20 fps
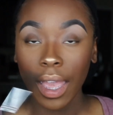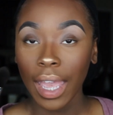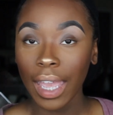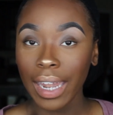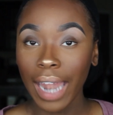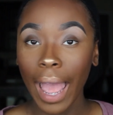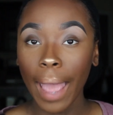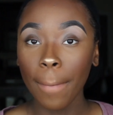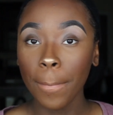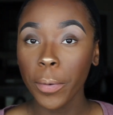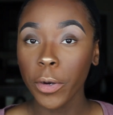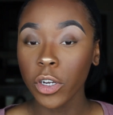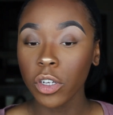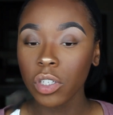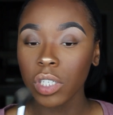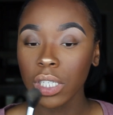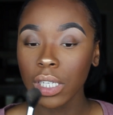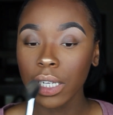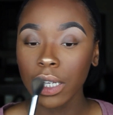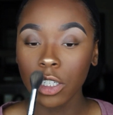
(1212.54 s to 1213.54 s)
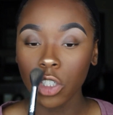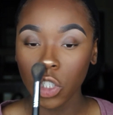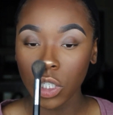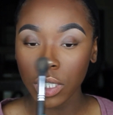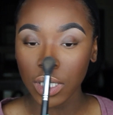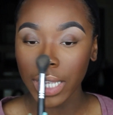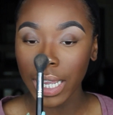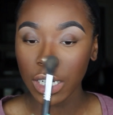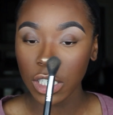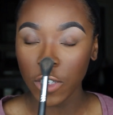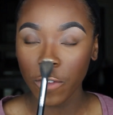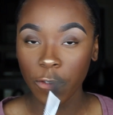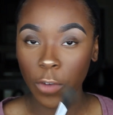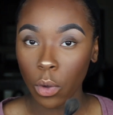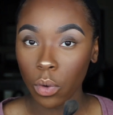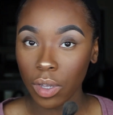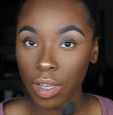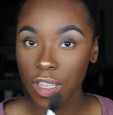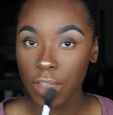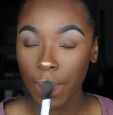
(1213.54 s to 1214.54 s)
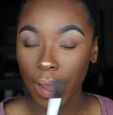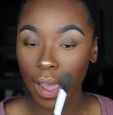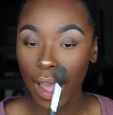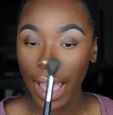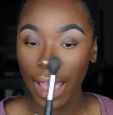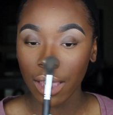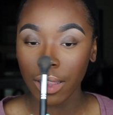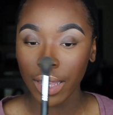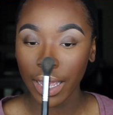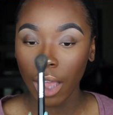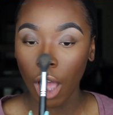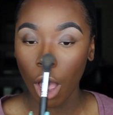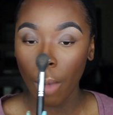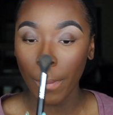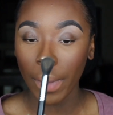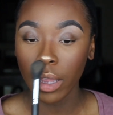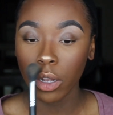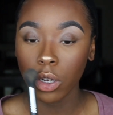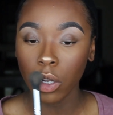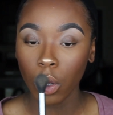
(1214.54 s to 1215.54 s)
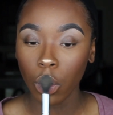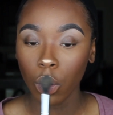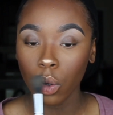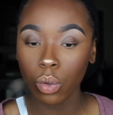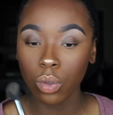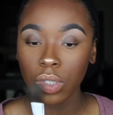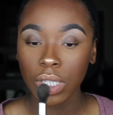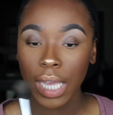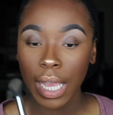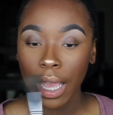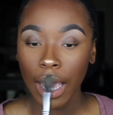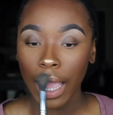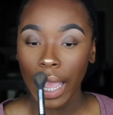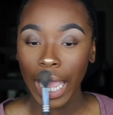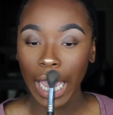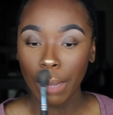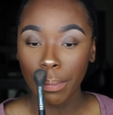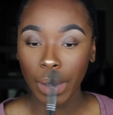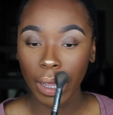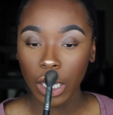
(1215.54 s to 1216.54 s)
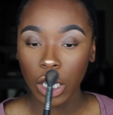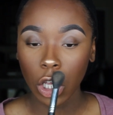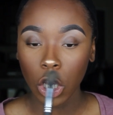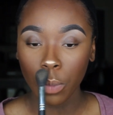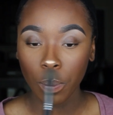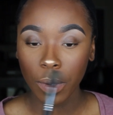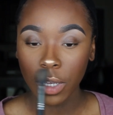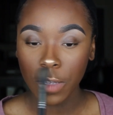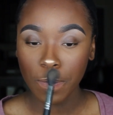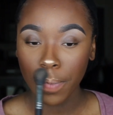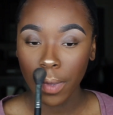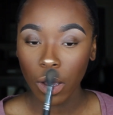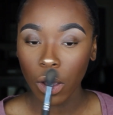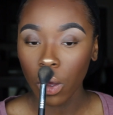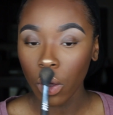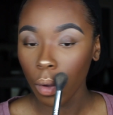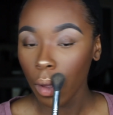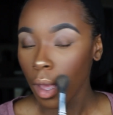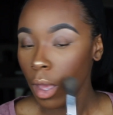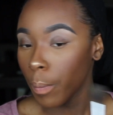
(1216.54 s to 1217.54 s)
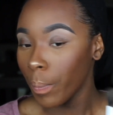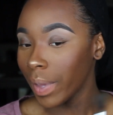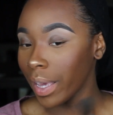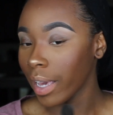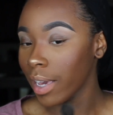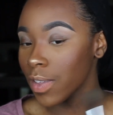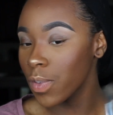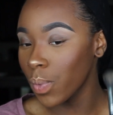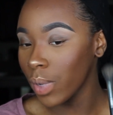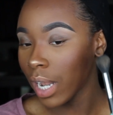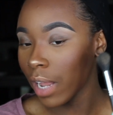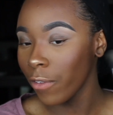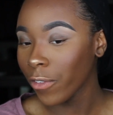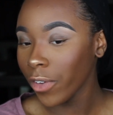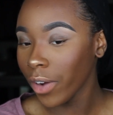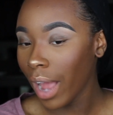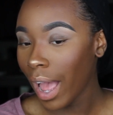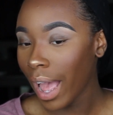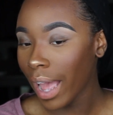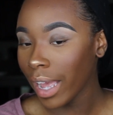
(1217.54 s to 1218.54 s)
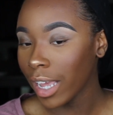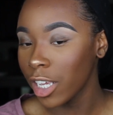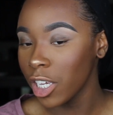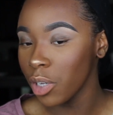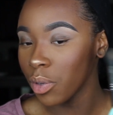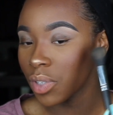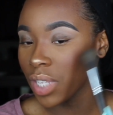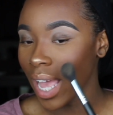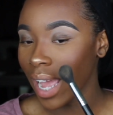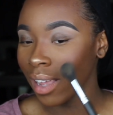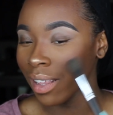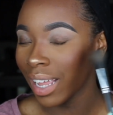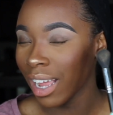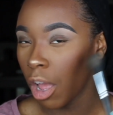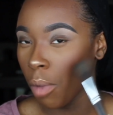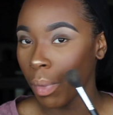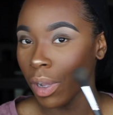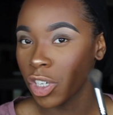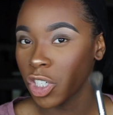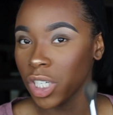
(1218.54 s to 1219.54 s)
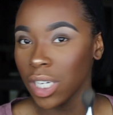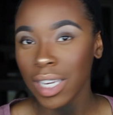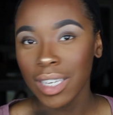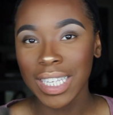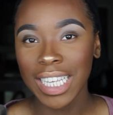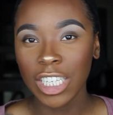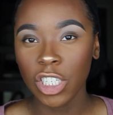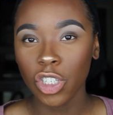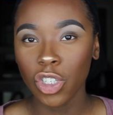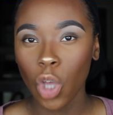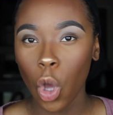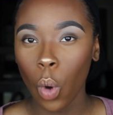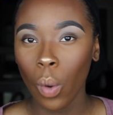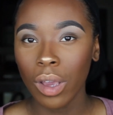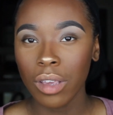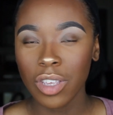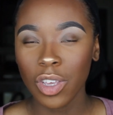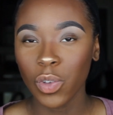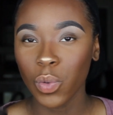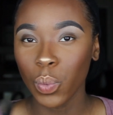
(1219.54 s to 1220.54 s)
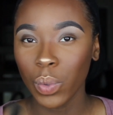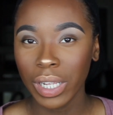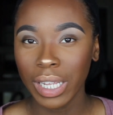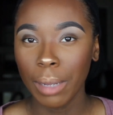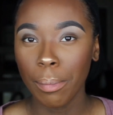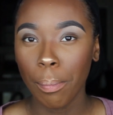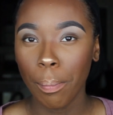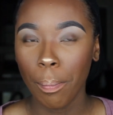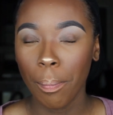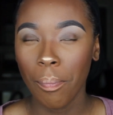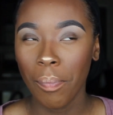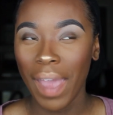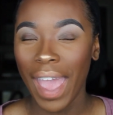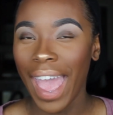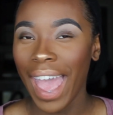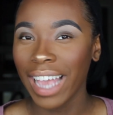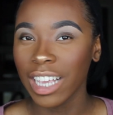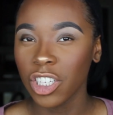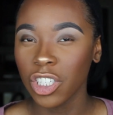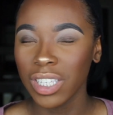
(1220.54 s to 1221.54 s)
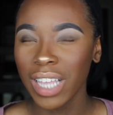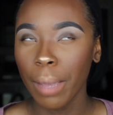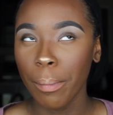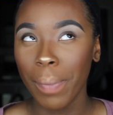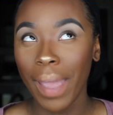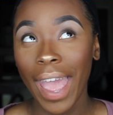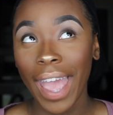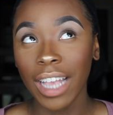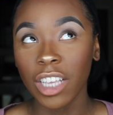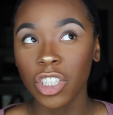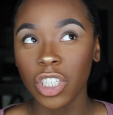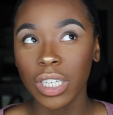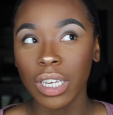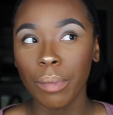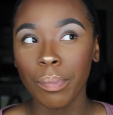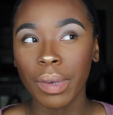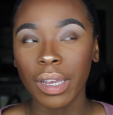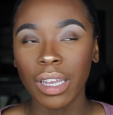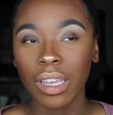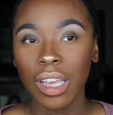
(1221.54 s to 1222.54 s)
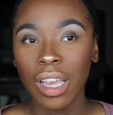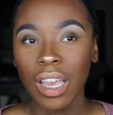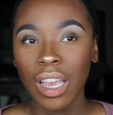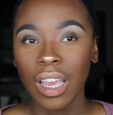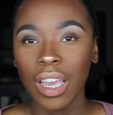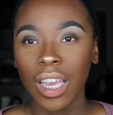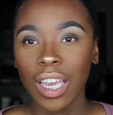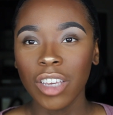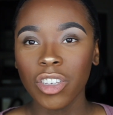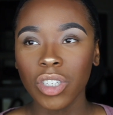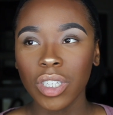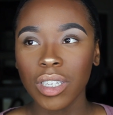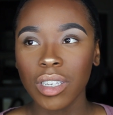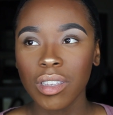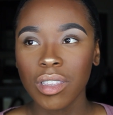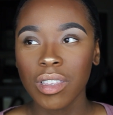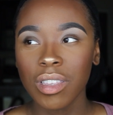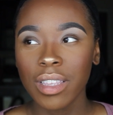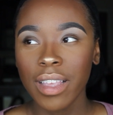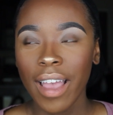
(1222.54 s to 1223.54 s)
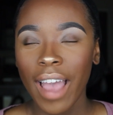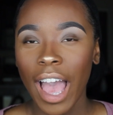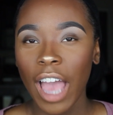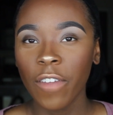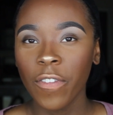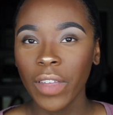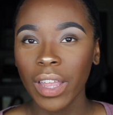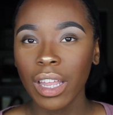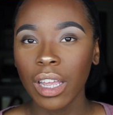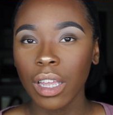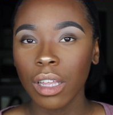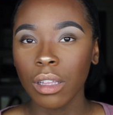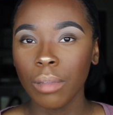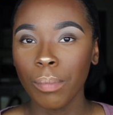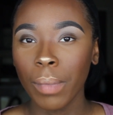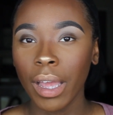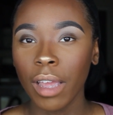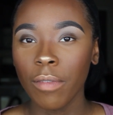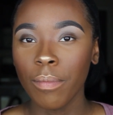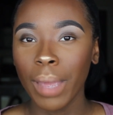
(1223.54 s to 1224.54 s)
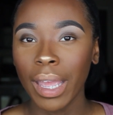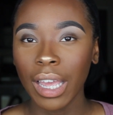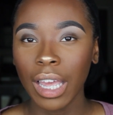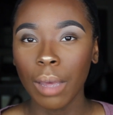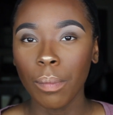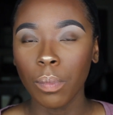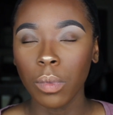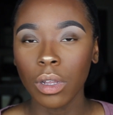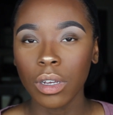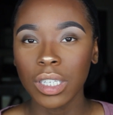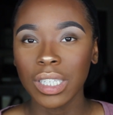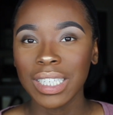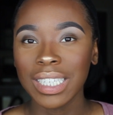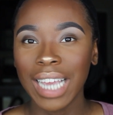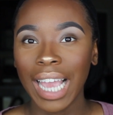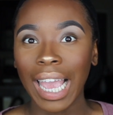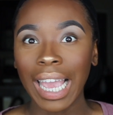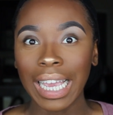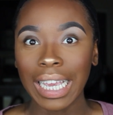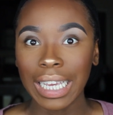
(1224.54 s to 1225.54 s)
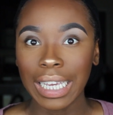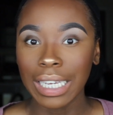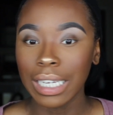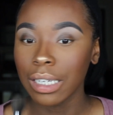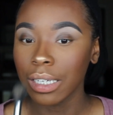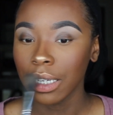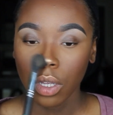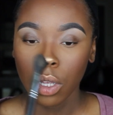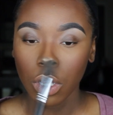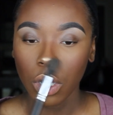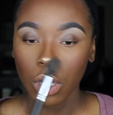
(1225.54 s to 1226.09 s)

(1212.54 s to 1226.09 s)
And I personally just like to focus my highlight on my nose and my cupid's bow because whenever I use highlight on my cheeks, it just always looks really patch, not patchy, but it just, I feel like my makeup looks cakey.